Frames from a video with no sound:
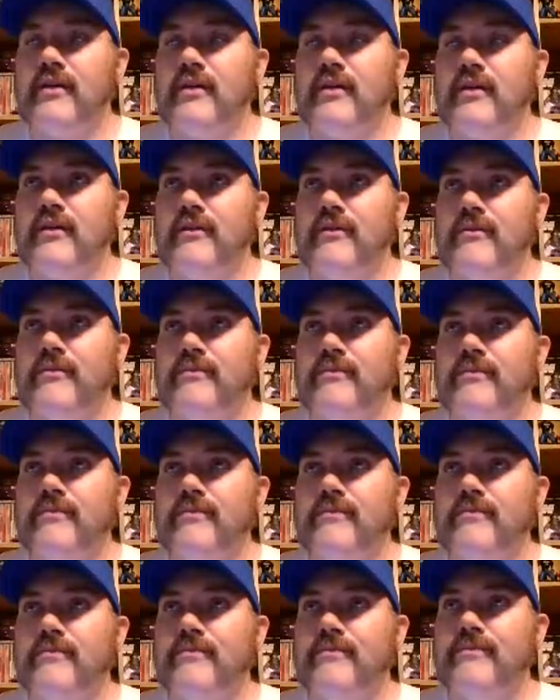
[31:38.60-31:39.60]
Oh,
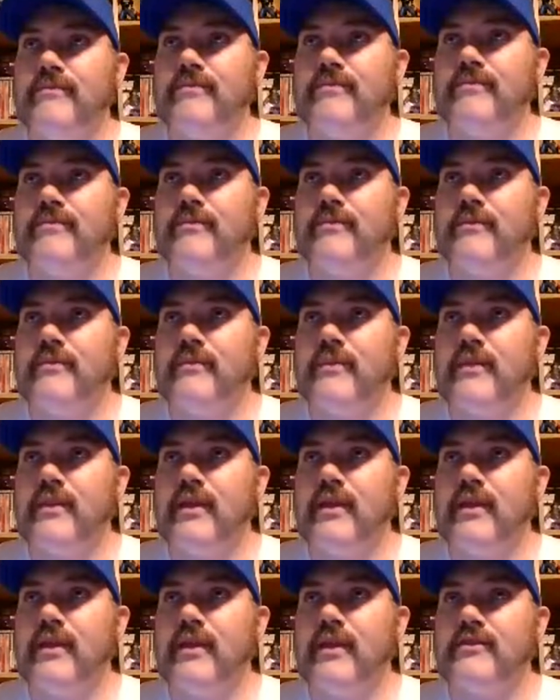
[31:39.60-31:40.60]

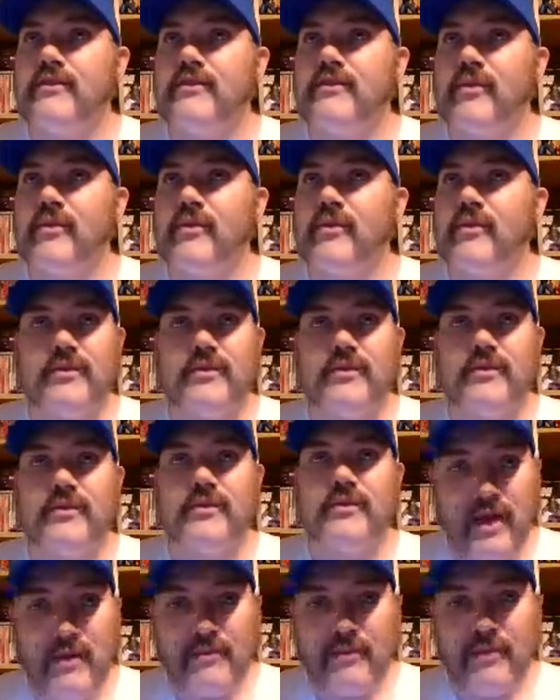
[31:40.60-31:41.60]
I think it's Wrestling
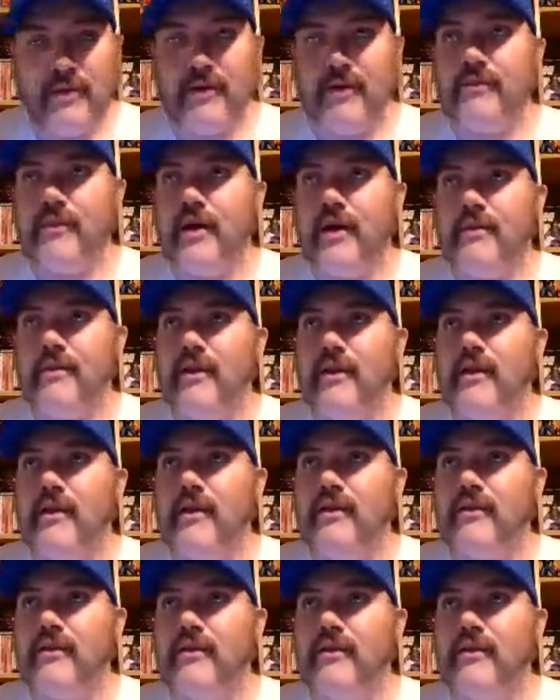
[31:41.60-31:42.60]
Wrap Up. I
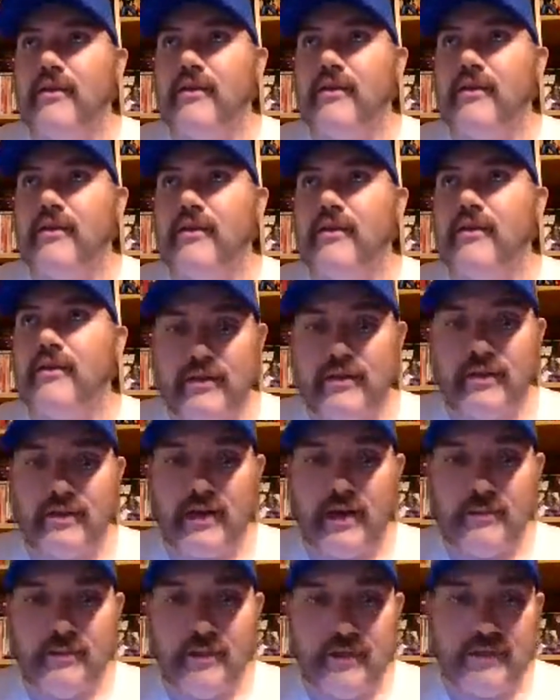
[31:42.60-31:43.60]
believe.
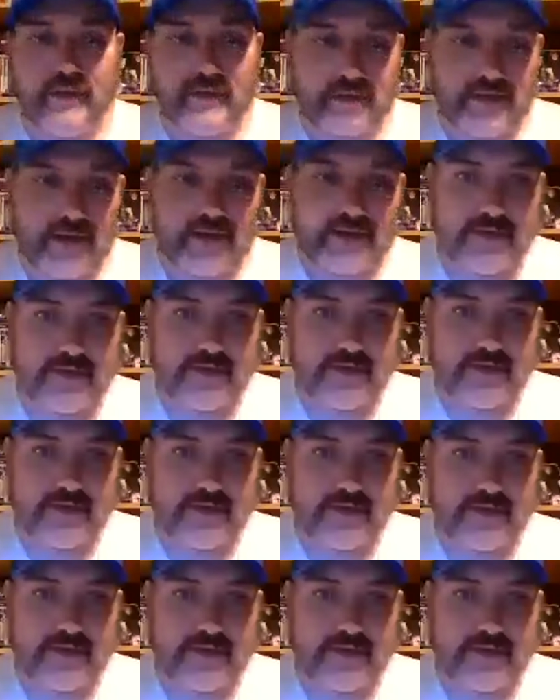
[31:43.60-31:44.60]
I believe that's how you say it. I
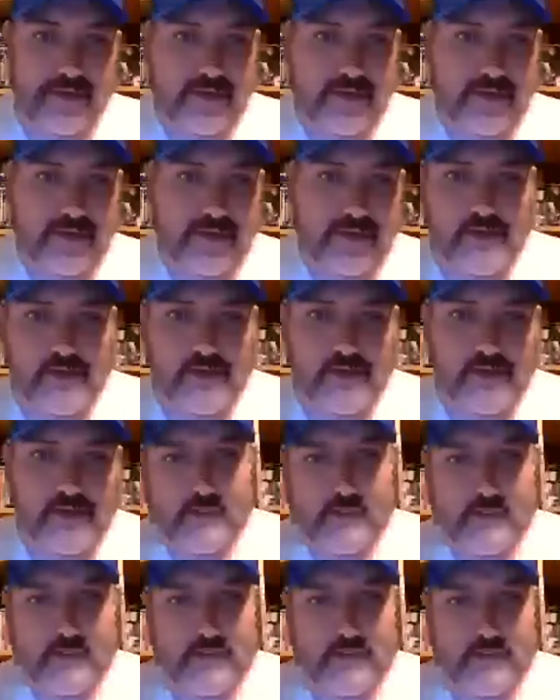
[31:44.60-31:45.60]
was trying to remember it.
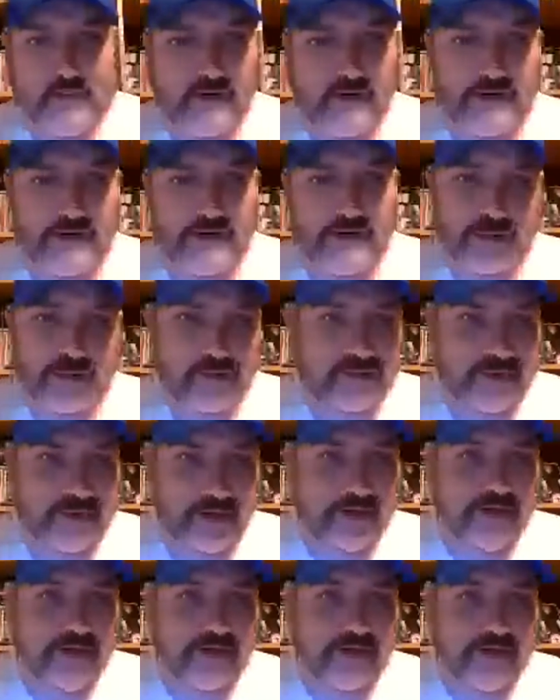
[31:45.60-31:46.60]
I'm having a hard time. I'm
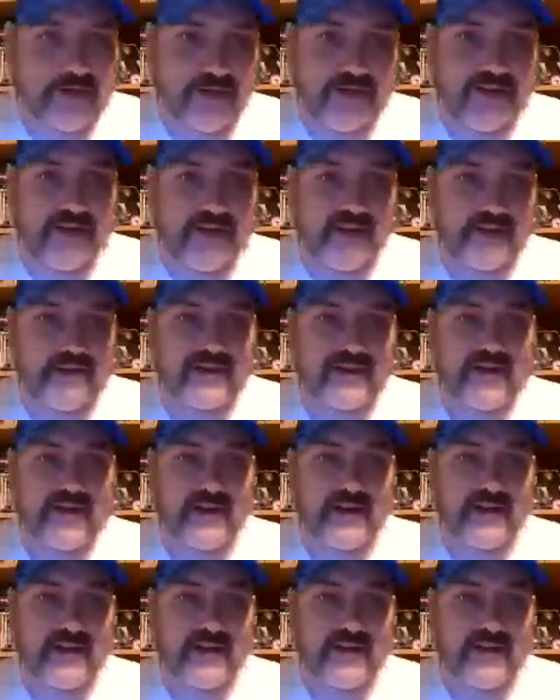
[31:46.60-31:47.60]
sorry.
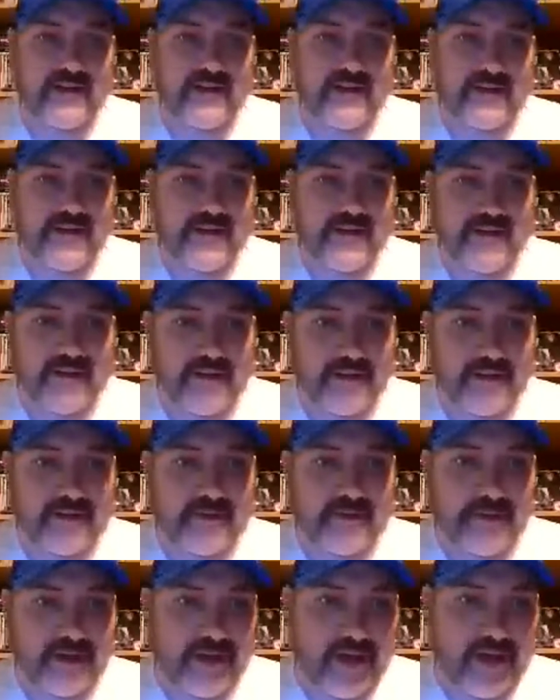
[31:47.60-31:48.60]
Sorry out there, Ultimate